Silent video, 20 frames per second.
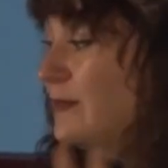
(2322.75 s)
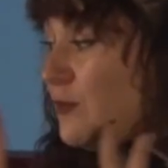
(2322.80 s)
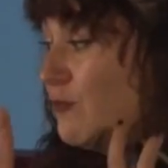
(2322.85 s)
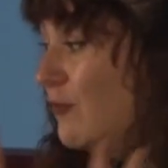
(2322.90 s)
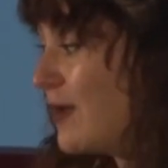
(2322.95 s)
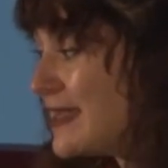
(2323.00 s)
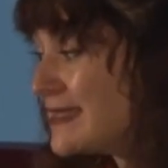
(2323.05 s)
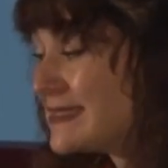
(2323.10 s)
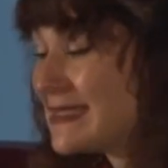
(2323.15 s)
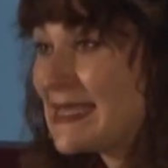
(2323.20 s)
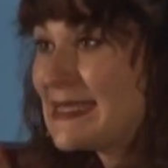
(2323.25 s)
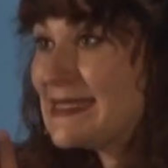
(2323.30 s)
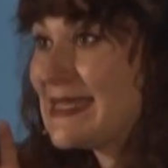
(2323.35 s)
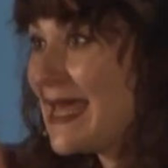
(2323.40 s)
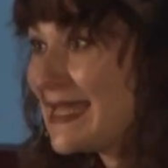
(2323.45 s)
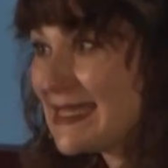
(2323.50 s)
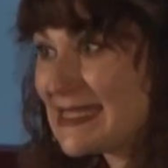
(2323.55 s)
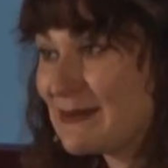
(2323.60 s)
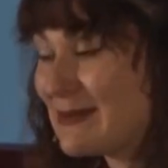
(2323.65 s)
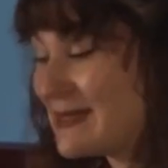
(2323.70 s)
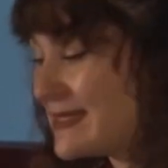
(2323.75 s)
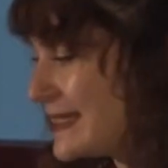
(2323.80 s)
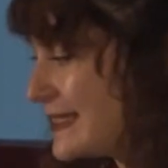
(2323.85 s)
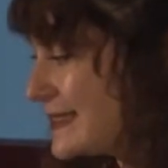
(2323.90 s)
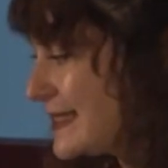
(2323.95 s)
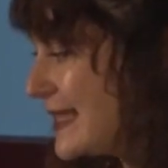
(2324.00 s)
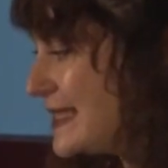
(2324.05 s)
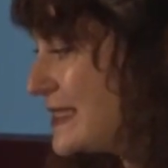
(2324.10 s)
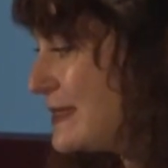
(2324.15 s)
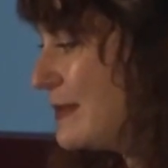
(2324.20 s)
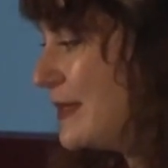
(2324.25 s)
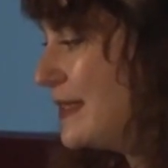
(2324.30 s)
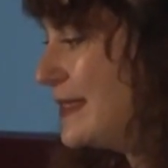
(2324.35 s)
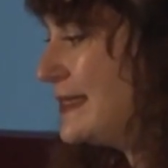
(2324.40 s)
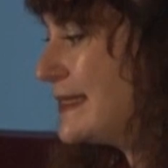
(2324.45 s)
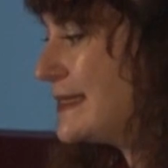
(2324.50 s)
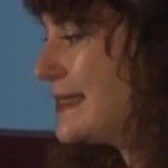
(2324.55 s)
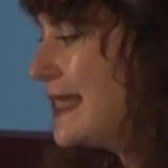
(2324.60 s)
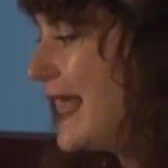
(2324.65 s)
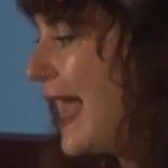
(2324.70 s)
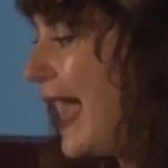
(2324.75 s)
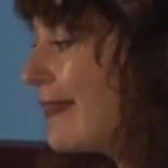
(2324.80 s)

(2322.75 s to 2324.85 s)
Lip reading: racist, anti-Semitic sentiments,